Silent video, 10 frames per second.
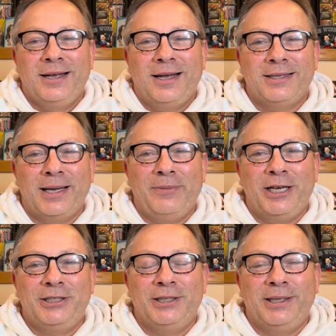As I
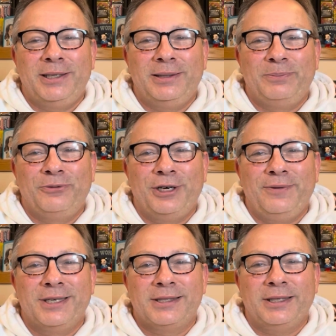mentioned
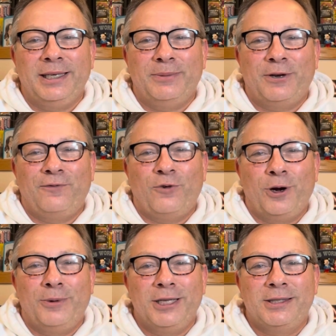previously, about 4
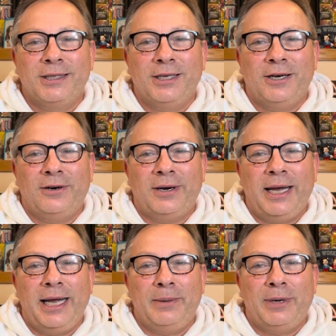months ago, I
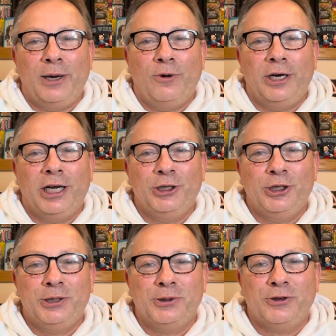had my 100
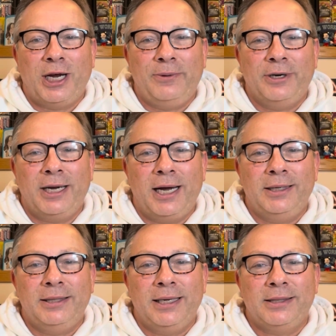subscriber
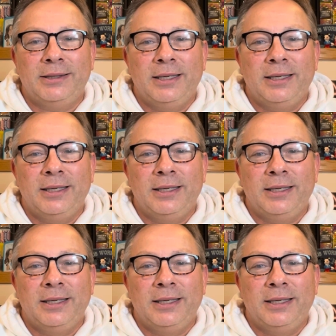contest